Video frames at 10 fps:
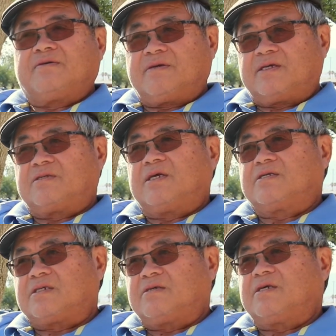
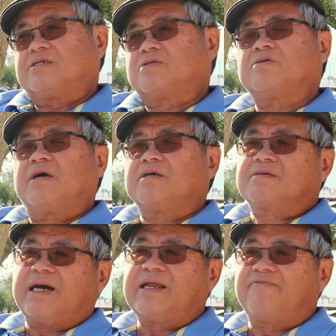It's a
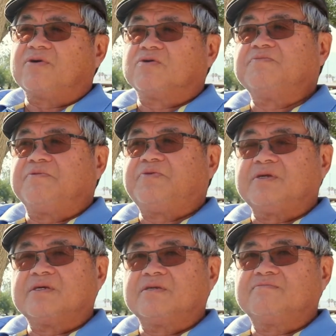kind of a group
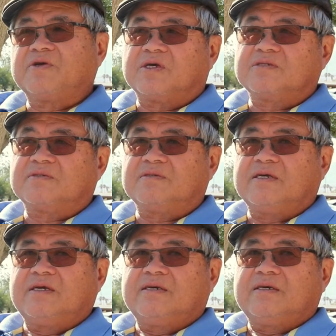opinion, because
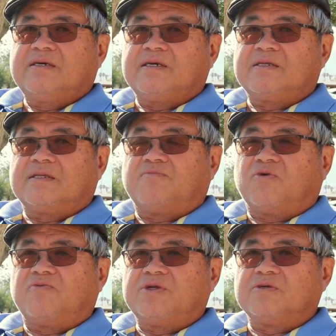the
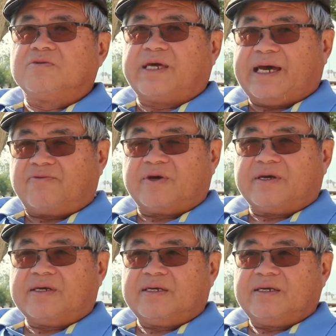more we do that
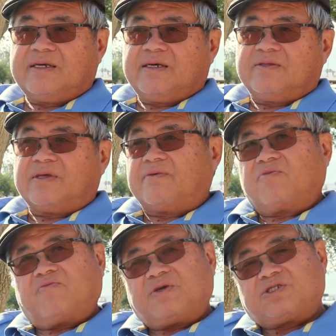way, then
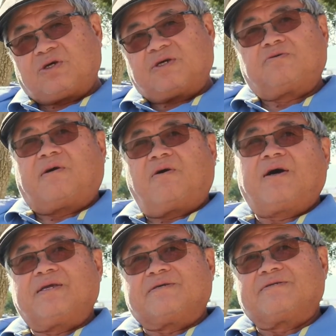when we show it to our
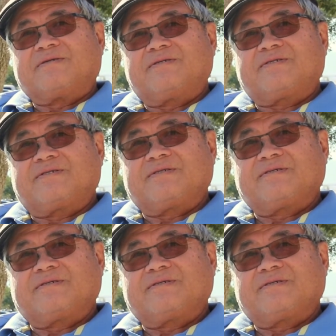audiences,